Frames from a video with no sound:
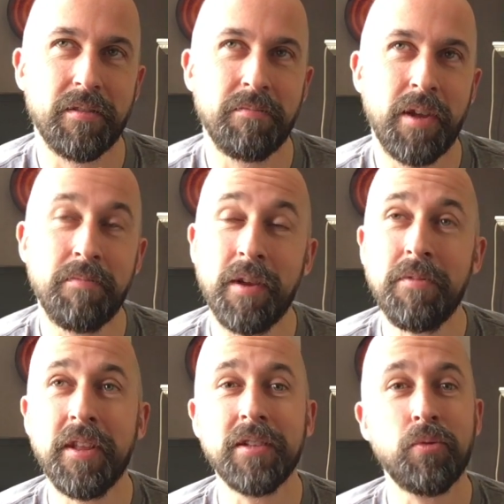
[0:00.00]

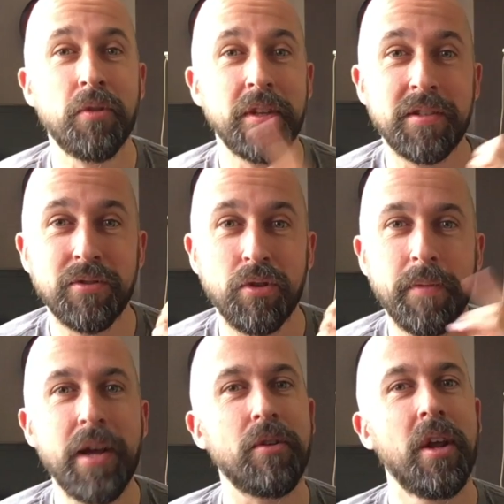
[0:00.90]
Maybe that's what this is all
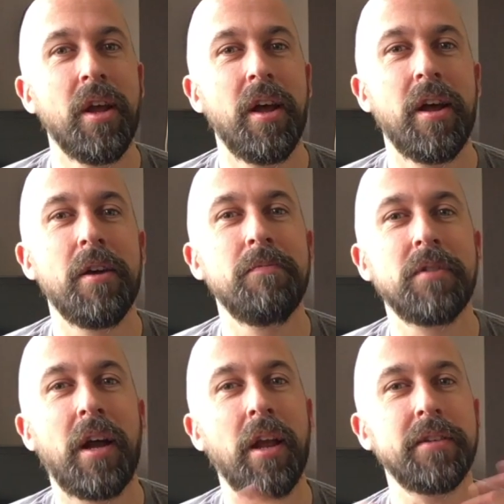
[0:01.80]
about.
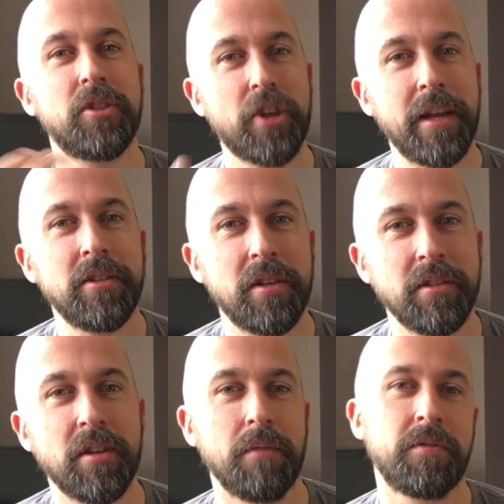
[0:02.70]
I like to change
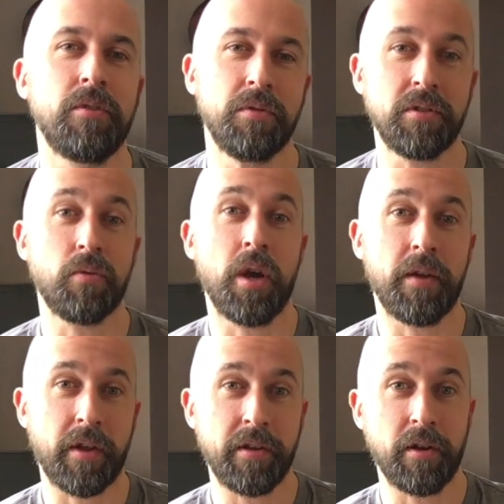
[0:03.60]
things up, so which is why
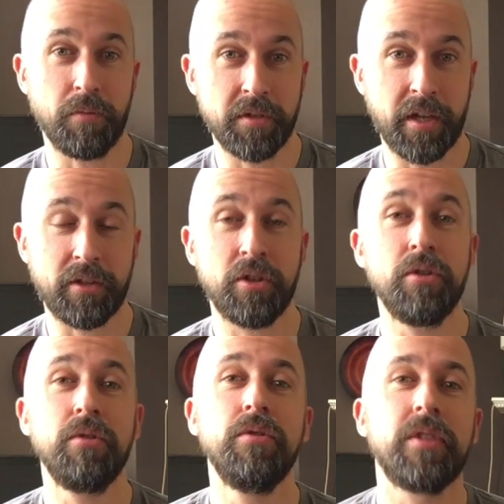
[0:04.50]
I've ended up with
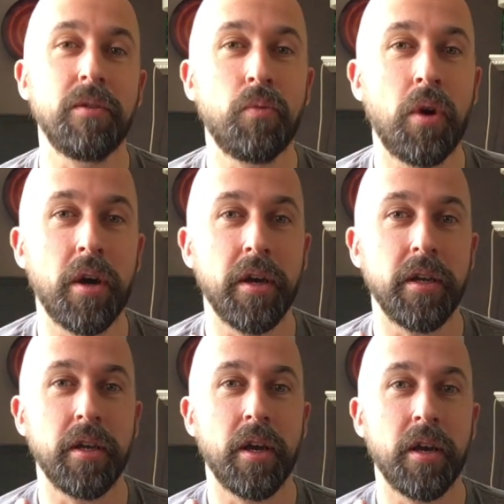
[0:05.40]
tattoos and
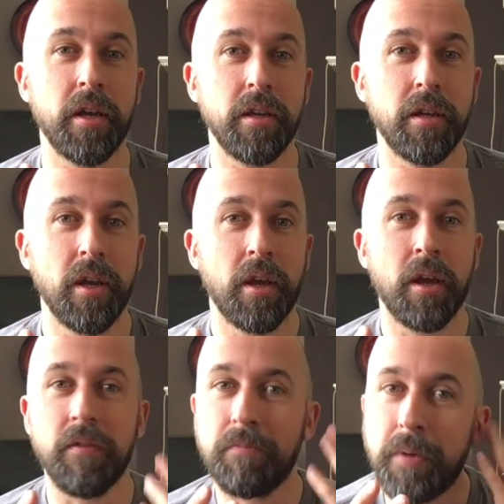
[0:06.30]
why I
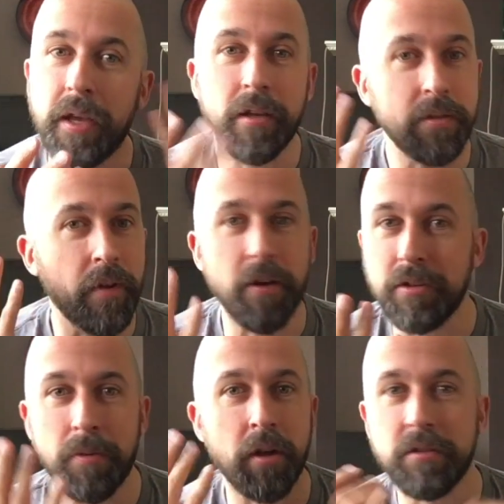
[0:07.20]
have pierced various
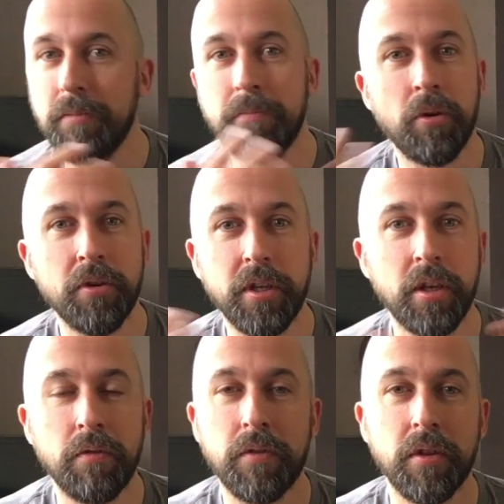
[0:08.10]
parts of my body
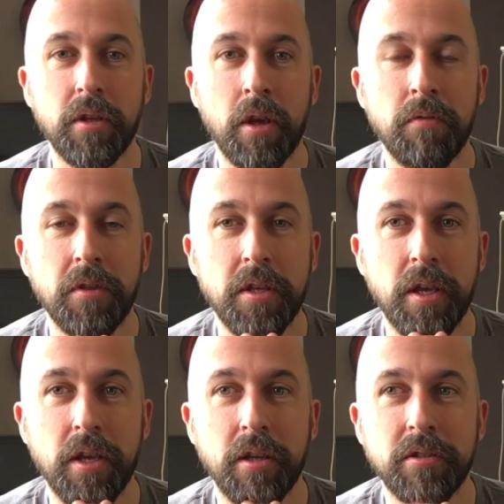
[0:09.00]
over the
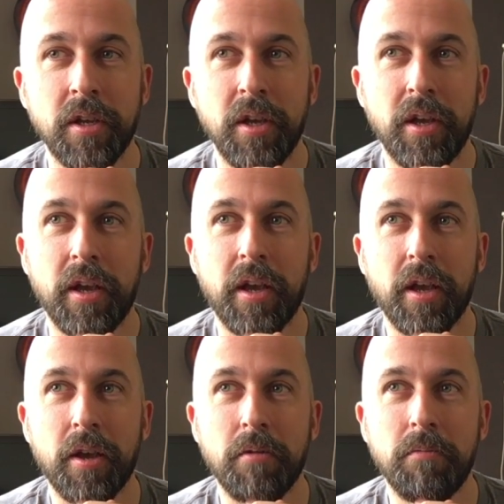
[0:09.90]
years,
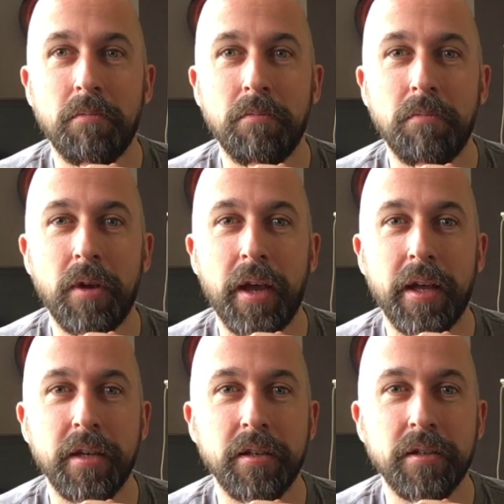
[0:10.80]

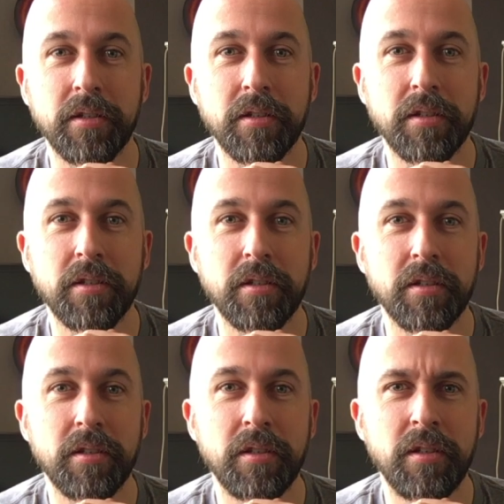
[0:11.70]
and
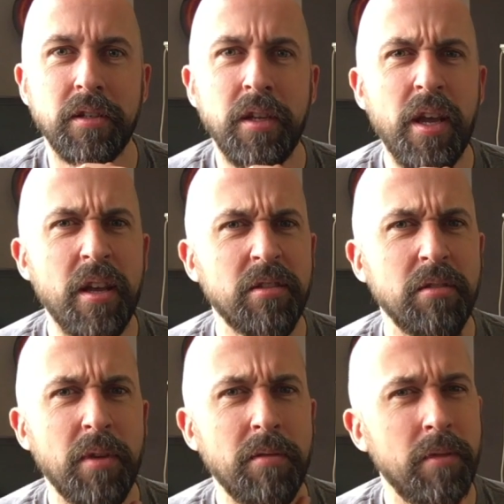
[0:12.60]
yeah, so
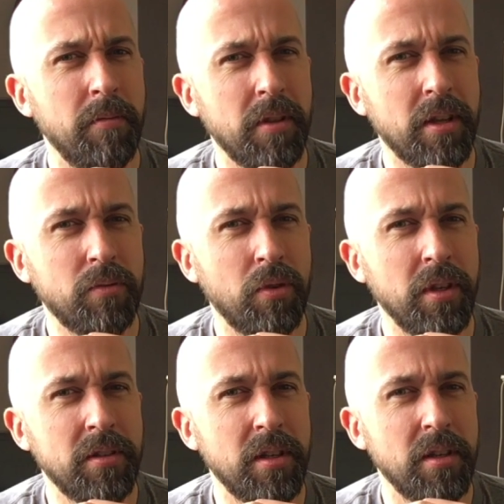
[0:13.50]
maybe that's what
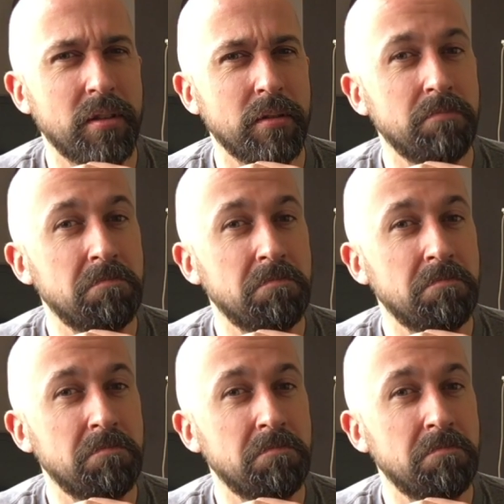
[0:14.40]
this is.